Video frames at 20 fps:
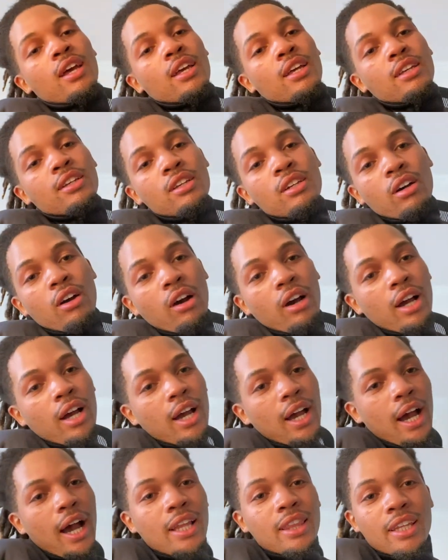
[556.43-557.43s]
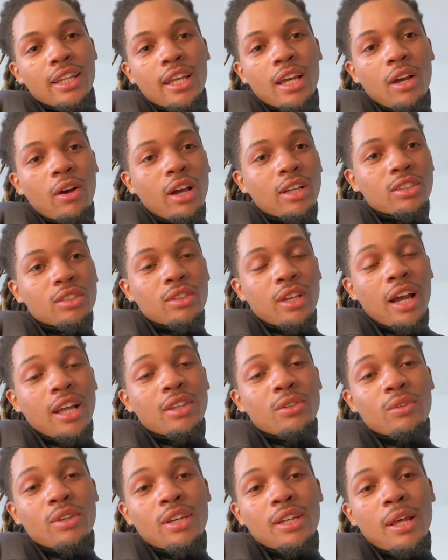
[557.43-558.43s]
Yeah, after
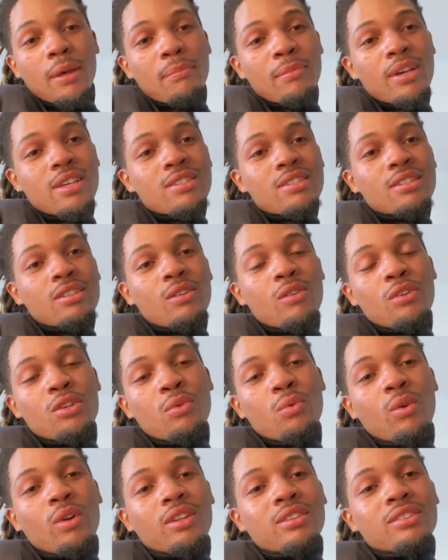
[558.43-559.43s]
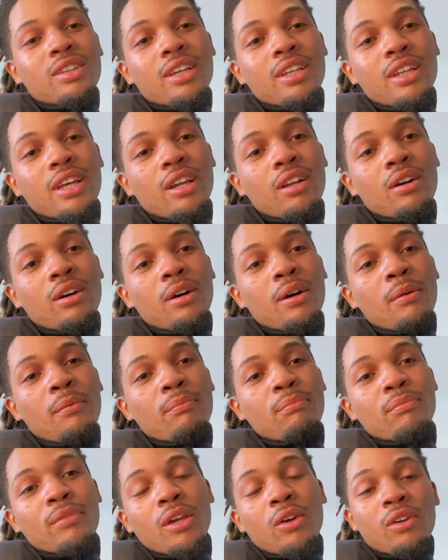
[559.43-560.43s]
you get that business loan, you want to take that,
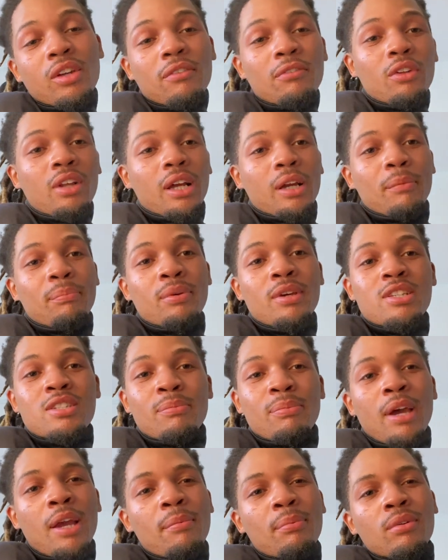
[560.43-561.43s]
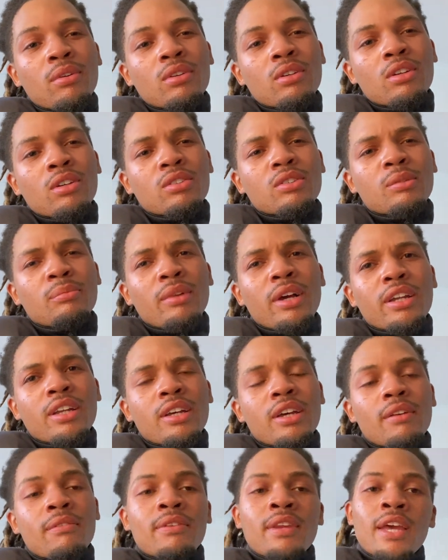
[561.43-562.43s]
they're going to give you like a piece of paper or something like
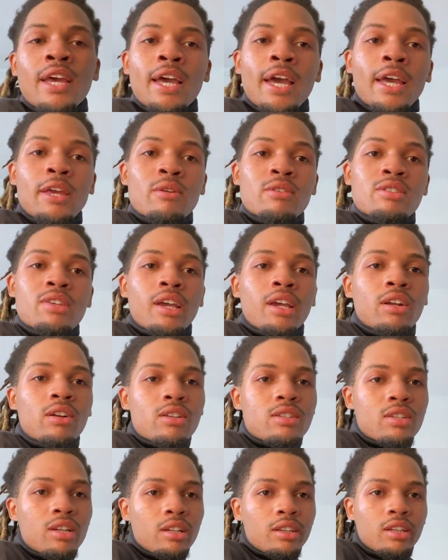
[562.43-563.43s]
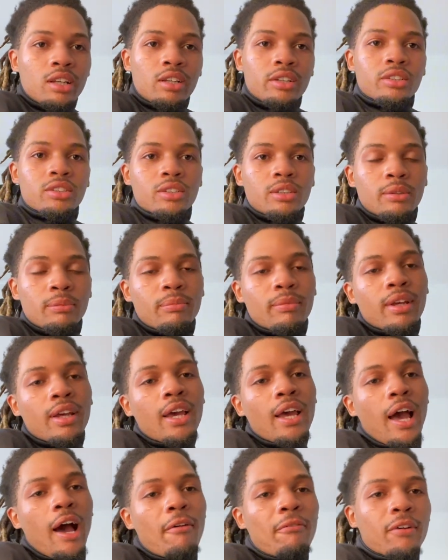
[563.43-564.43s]
that, and you take it up to the dealership.
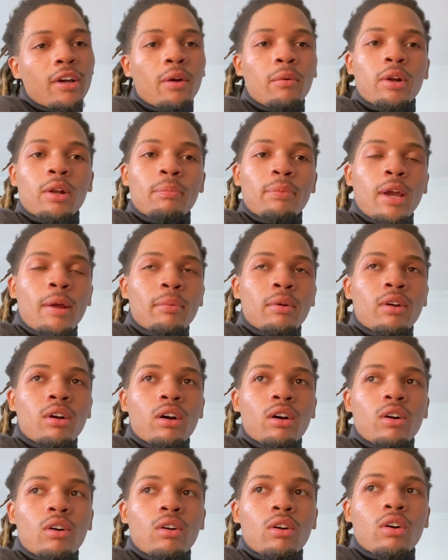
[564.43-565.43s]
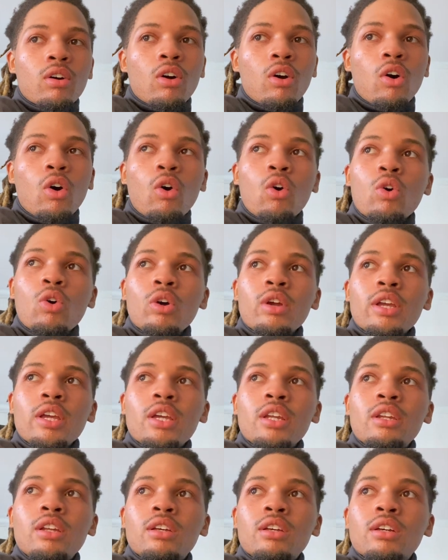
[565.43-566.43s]
I forgot what the paper called, or
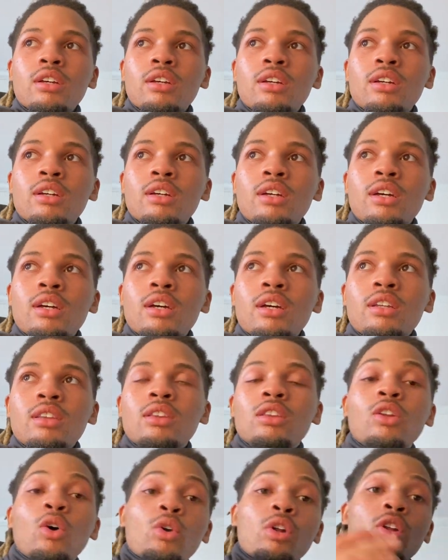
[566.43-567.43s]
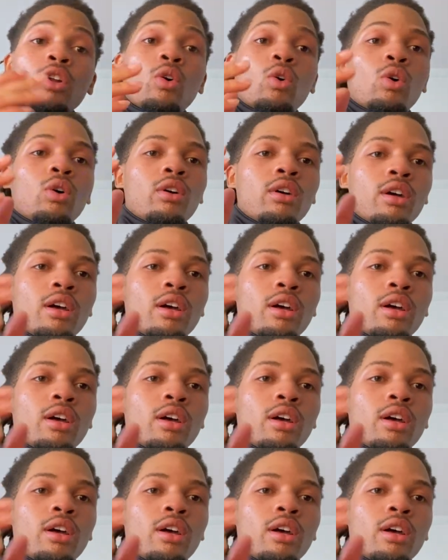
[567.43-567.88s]
either, no.